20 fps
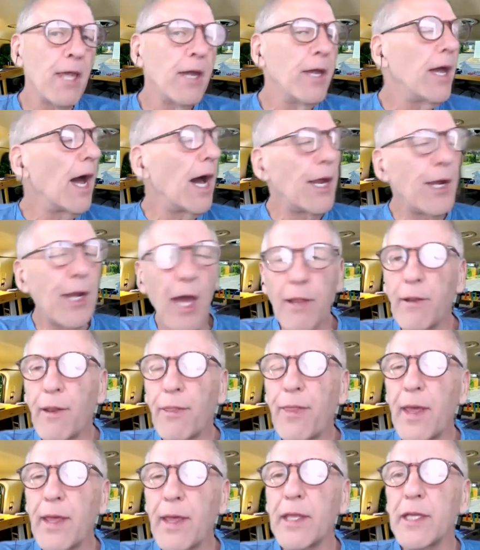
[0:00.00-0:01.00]
Another
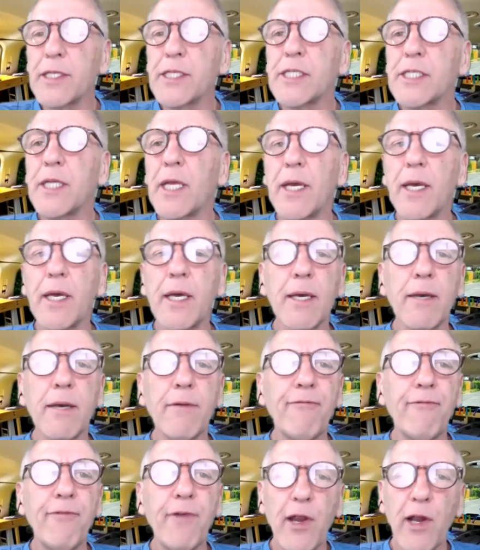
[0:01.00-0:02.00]
thing that's
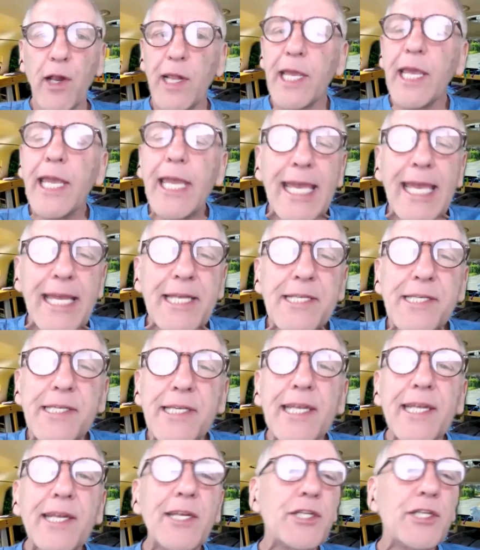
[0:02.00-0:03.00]
fairly
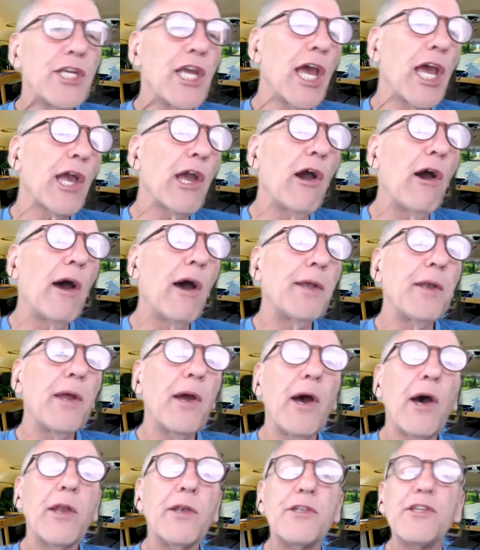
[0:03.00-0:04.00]
easy to check
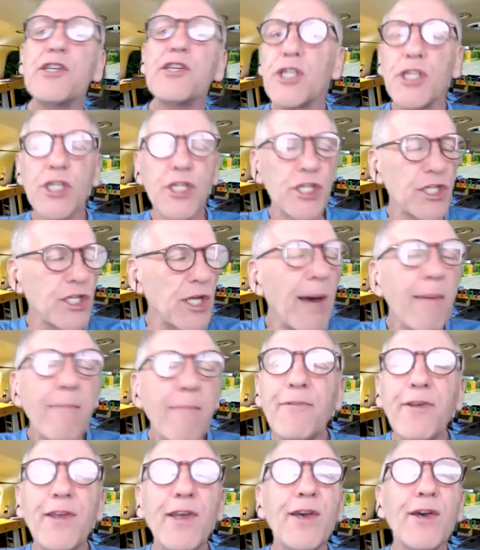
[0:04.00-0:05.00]
on
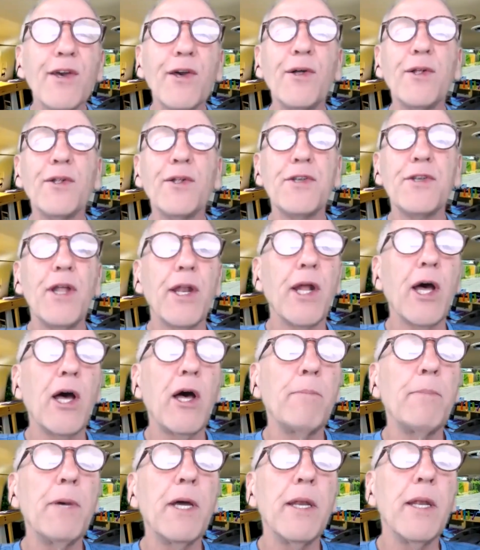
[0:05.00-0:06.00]
some vehicles, not
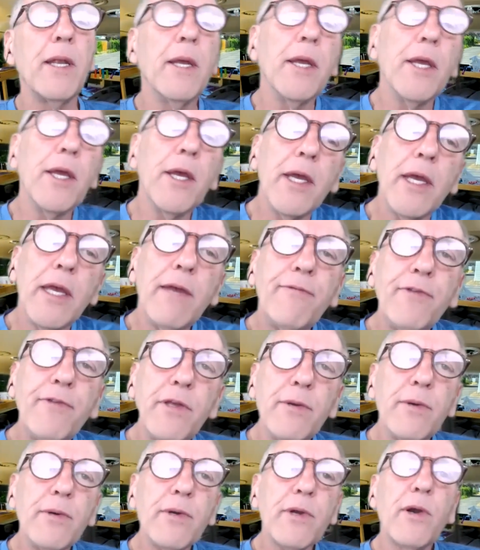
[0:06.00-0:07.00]
all, but if
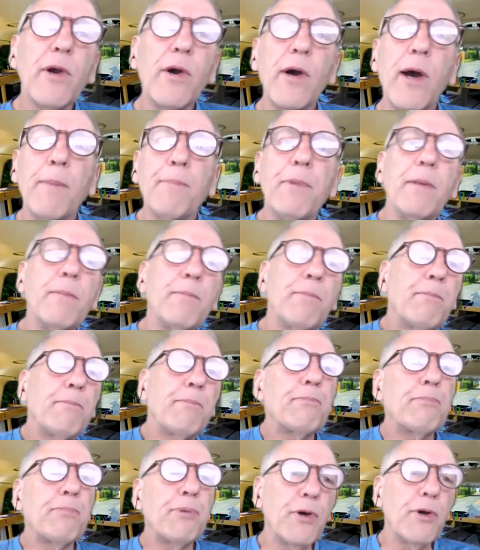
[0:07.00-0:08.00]
you go up and
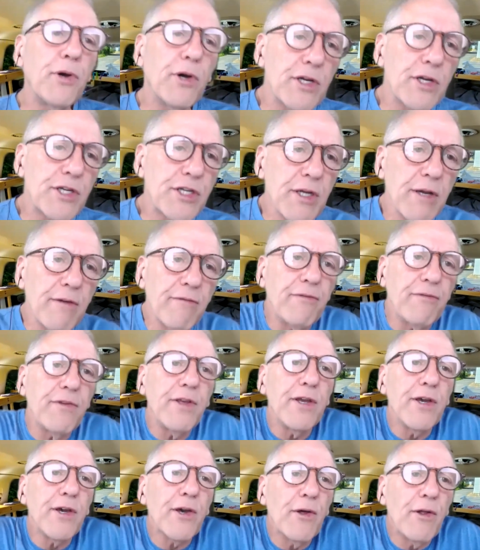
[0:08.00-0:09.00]
push a
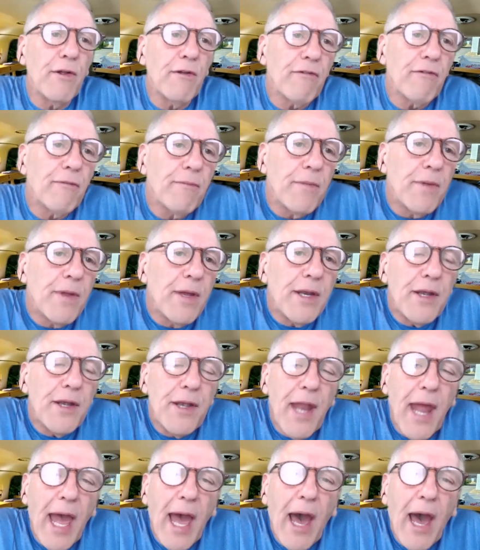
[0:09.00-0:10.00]
vehicle
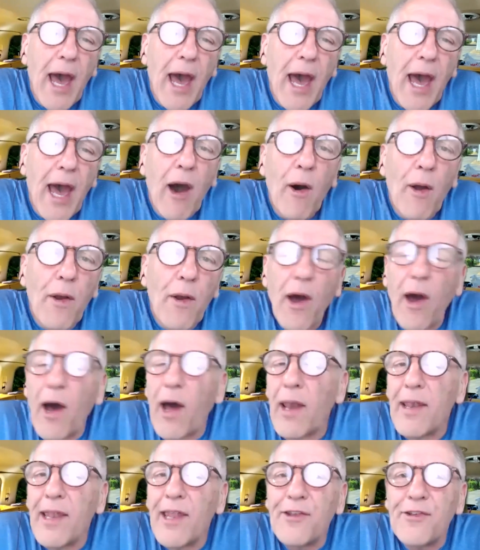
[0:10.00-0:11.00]
down
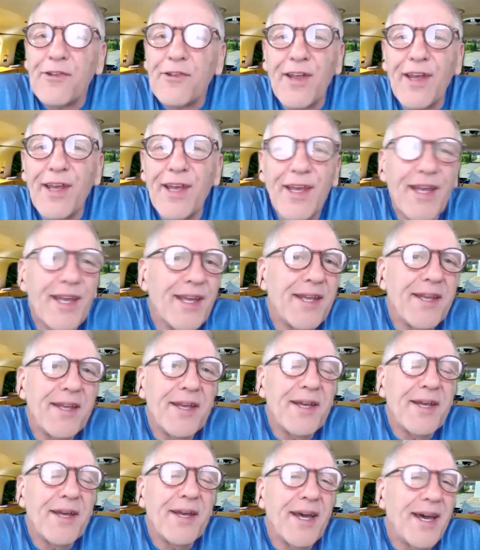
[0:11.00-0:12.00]
on, let's say,
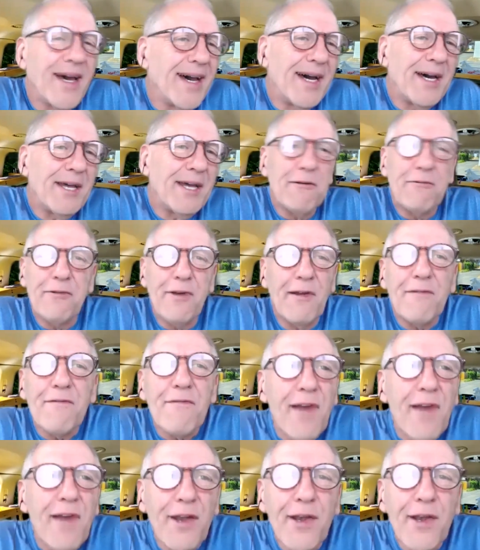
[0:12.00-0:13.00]
the front
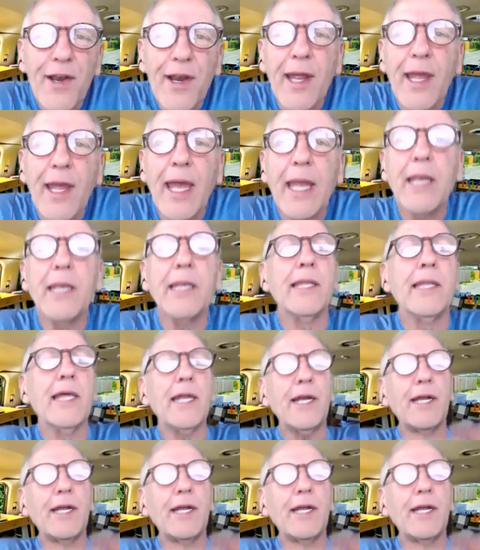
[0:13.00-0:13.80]
fender and let it